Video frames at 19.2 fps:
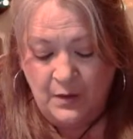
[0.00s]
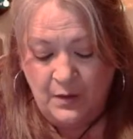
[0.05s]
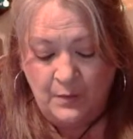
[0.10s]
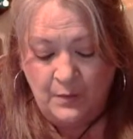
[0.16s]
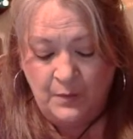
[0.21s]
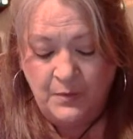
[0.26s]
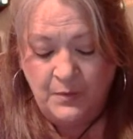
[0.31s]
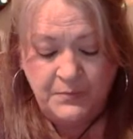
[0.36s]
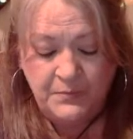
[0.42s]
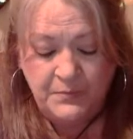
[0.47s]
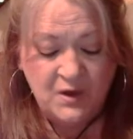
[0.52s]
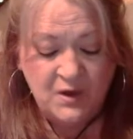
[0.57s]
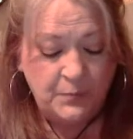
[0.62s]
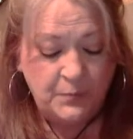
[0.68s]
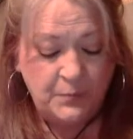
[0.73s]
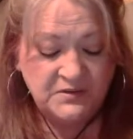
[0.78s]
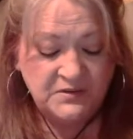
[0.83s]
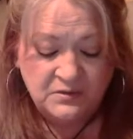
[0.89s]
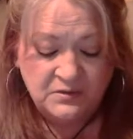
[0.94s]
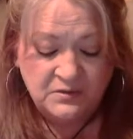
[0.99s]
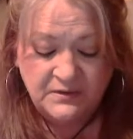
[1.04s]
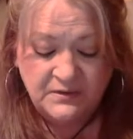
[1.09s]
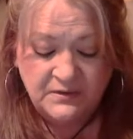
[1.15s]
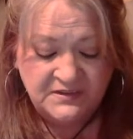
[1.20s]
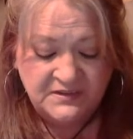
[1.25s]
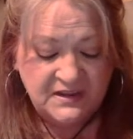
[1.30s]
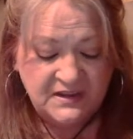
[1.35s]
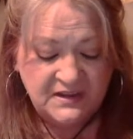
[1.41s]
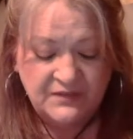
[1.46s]
But be open to
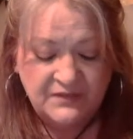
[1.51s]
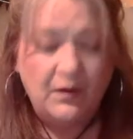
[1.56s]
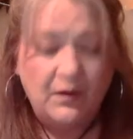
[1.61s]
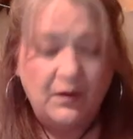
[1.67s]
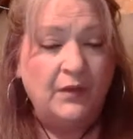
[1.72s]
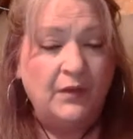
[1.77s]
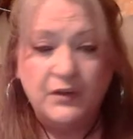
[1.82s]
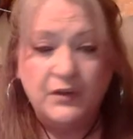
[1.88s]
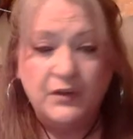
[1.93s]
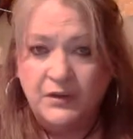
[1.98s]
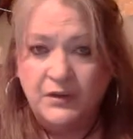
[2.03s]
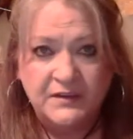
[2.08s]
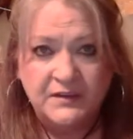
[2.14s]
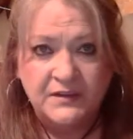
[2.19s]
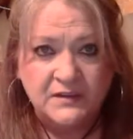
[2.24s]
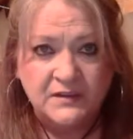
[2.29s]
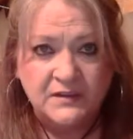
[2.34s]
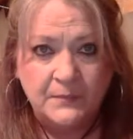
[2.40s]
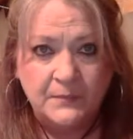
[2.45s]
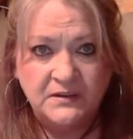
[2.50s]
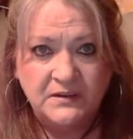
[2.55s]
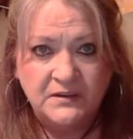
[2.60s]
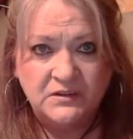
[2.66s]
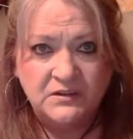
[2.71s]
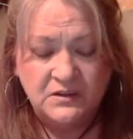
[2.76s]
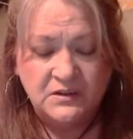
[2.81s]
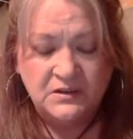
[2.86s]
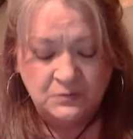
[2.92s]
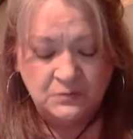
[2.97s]
receive all the good that's coming
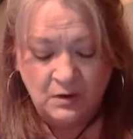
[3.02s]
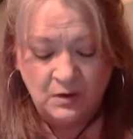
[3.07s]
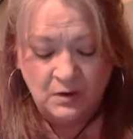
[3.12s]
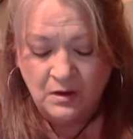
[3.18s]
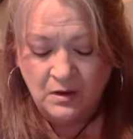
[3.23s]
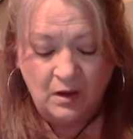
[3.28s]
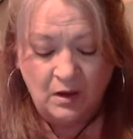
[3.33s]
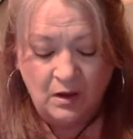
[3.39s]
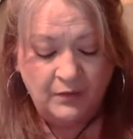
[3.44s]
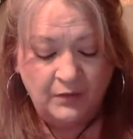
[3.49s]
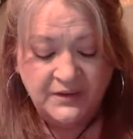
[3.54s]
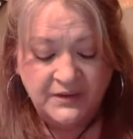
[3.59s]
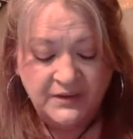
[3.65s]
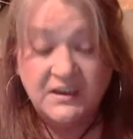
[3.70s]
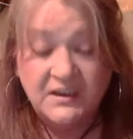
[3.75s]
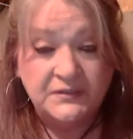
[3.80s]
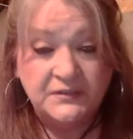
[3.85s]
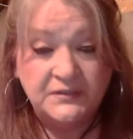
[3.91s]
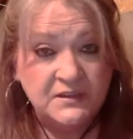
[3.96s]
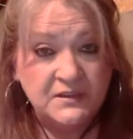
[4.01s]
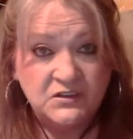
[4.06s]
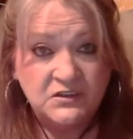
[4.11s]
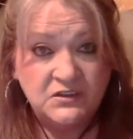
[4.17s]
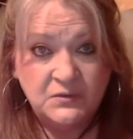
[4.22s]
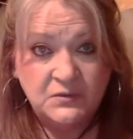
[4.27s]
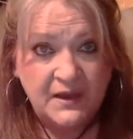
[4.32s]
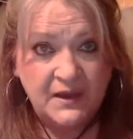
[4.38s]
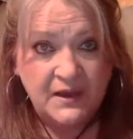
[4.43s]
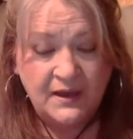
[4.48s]
to you, all the gifts that
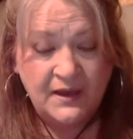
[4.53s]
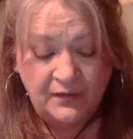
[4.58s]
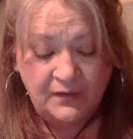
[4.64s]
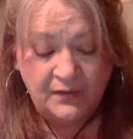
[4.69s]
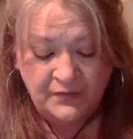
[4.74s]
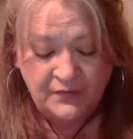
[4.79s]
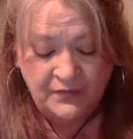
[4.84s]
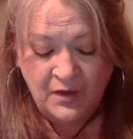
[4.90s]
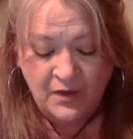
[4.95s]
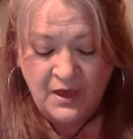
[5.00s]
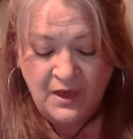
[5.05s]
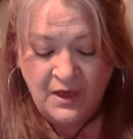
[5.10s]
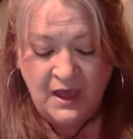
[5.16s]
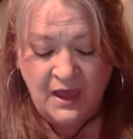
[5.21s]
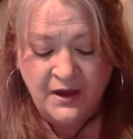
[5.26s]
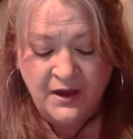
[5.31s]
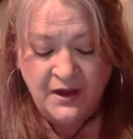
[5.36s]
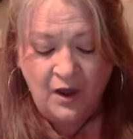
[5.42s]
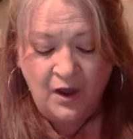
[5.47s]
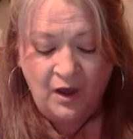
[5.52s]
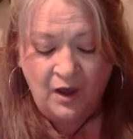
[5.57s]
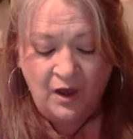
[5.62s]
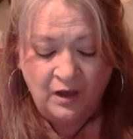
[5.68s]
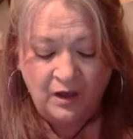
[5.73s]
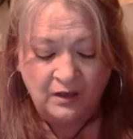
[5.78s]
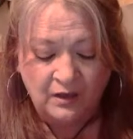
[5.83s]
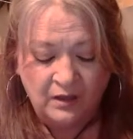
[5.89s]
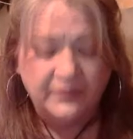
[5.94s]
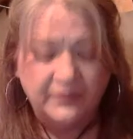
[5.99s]
you have, and
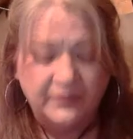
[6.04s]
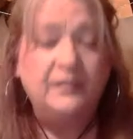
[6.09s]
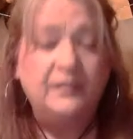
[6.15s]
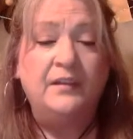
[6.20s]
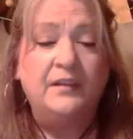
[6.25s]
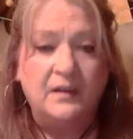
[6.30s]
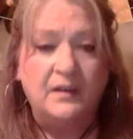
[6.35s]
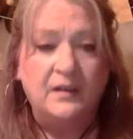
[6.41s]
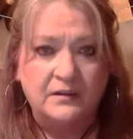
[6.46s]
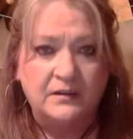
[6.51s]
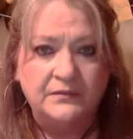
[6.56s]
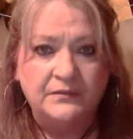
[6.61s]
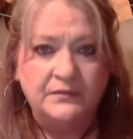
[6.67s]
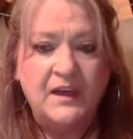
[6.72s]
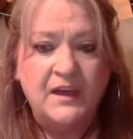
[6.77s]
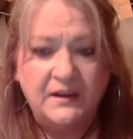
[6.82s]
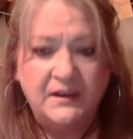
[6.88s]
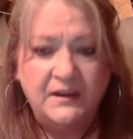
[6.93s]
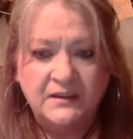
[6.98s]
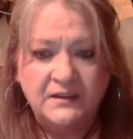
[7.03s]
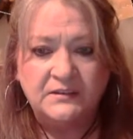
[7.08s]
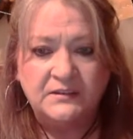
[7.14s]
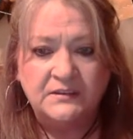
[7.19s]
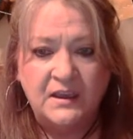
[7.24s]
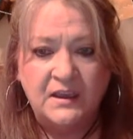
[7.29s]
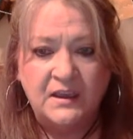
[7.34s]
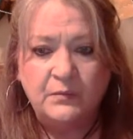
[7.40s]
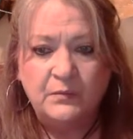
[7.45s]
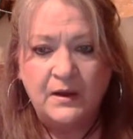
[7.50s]
all the love that is
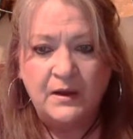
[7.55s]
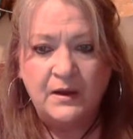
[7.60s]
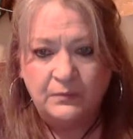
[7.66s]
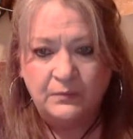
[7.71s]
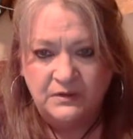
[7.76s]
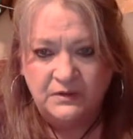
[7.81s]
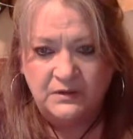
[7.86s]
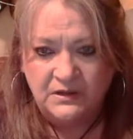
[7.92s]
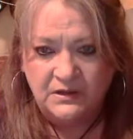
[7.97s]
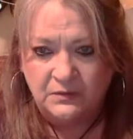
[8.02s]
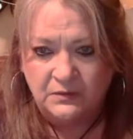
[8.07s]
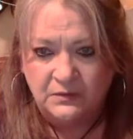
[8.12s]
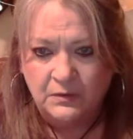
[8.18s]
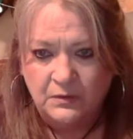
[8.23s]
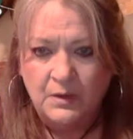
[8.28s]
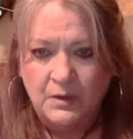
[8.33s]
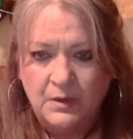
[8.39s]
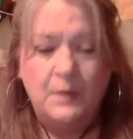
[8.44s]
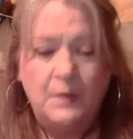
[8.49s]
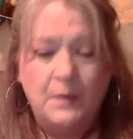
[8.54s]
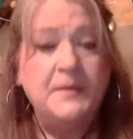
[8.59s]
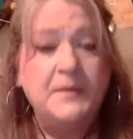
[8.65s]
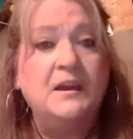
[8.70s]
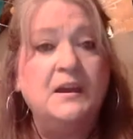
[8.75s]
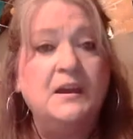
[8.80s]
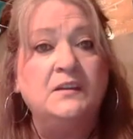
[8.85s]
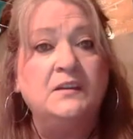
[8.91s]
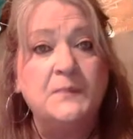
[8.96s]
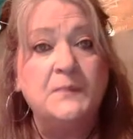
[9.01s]
around you.
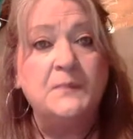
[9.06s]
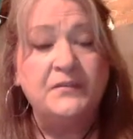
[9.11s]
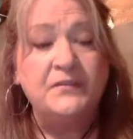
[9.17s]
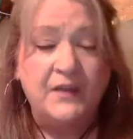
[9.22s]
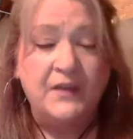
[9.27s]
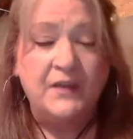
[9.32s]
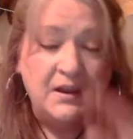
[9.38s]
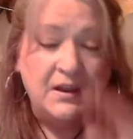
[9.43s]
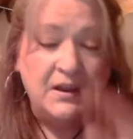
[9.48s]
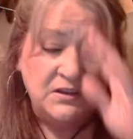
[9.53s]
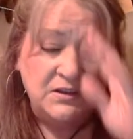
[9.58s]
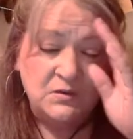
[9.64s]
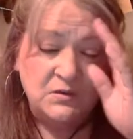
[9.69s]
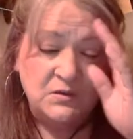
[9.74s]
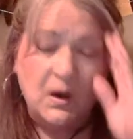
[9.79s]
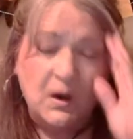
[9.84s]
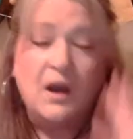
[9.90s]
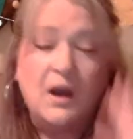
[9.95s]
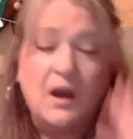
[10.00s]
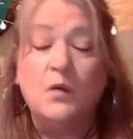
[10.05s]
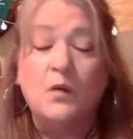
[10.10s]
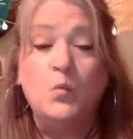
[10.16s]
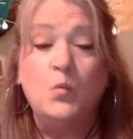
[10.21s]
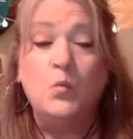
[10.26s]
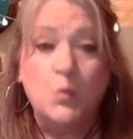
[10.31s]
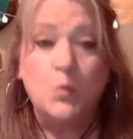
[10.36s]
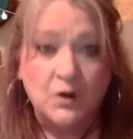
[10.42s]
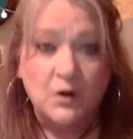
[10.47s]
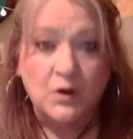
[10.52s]
Because, my friend, you are
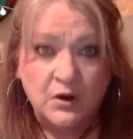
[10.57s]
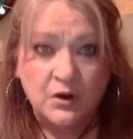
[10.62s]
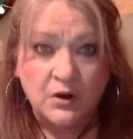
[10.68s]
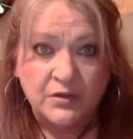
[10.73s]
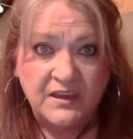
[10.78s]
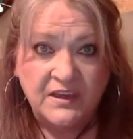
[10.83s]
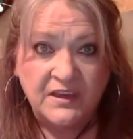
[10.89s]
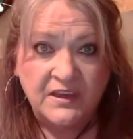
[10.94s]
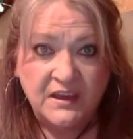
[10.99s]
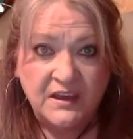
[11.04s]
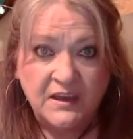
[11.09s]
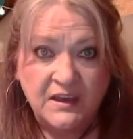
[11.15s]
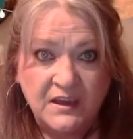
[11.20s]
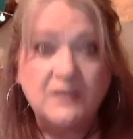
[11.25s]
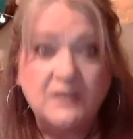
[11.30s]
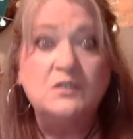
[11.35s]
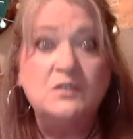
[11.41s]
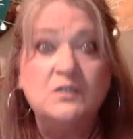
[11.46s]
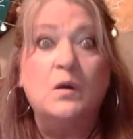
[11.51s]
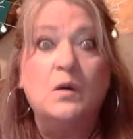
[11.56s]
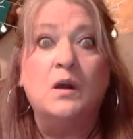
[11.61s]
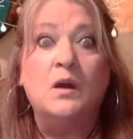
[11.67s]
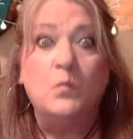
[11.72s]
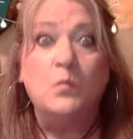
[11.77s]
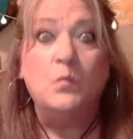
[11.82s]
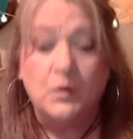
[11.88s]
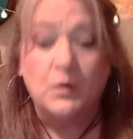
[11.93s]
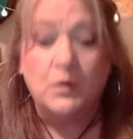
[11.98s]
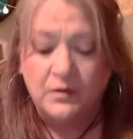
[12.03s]
worthy. You are
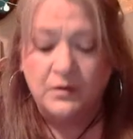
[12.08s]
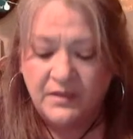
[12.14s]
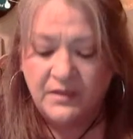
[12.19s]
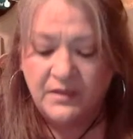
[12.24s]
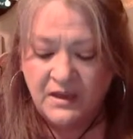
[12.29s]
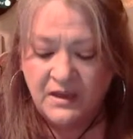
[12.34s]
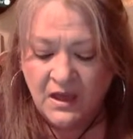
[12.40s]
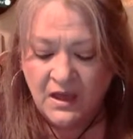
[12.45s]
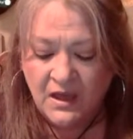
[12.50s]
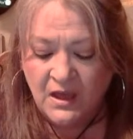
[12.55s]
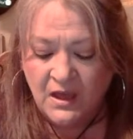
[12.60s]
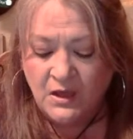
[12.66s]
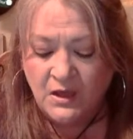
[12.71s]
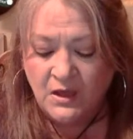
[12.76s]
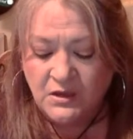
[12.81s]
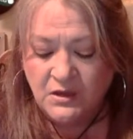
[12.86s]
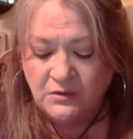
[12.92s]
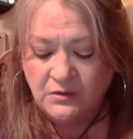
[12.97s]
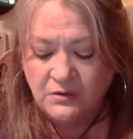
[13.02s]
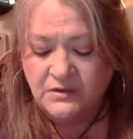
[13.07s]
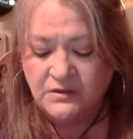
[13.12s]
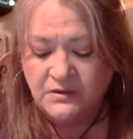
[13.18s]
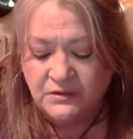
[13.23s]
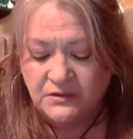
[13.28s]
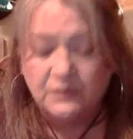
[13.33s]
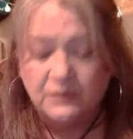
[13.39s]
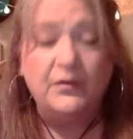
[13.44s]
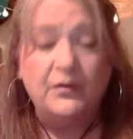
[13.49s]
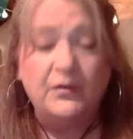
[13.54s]
worthy. You
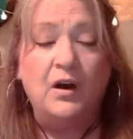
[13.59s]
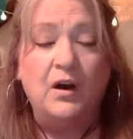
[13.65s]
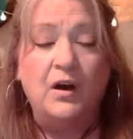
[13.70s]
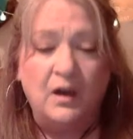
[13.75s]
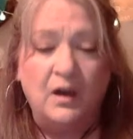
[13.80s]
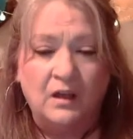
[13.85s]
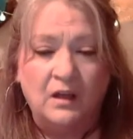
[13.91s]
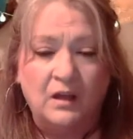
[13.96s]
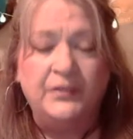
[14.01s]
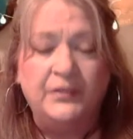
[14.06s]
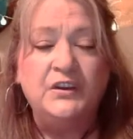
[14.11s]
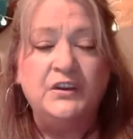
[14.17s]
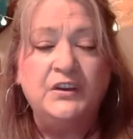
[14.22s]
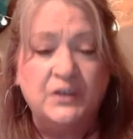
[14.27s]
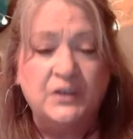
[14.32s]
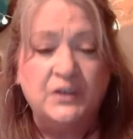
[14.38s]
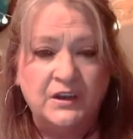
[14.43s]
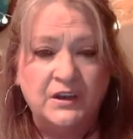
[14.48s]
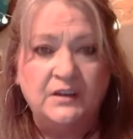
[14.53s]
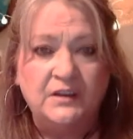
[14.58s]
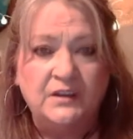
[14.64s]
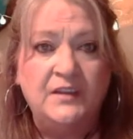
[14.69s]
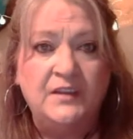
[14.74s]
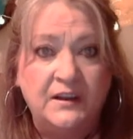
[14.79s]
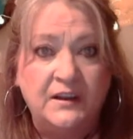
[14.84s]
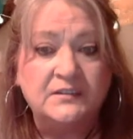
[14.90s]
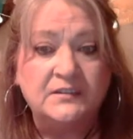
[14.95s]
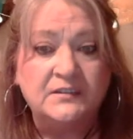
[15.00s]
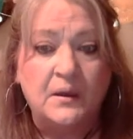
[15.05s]
deserve all the good
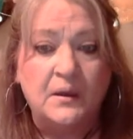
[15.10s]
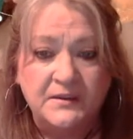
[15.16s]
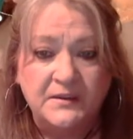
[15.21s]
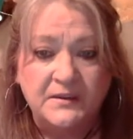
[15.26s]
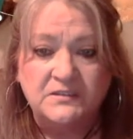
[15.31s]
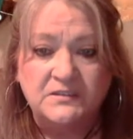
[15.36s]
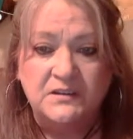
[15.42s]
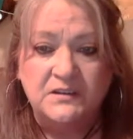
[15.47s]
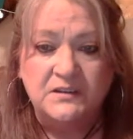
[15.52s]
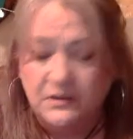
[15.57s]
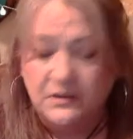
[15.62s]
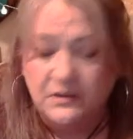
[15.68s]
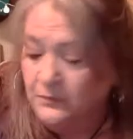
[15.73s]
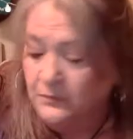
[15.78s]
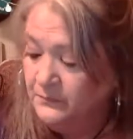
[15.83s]
that is coming to you.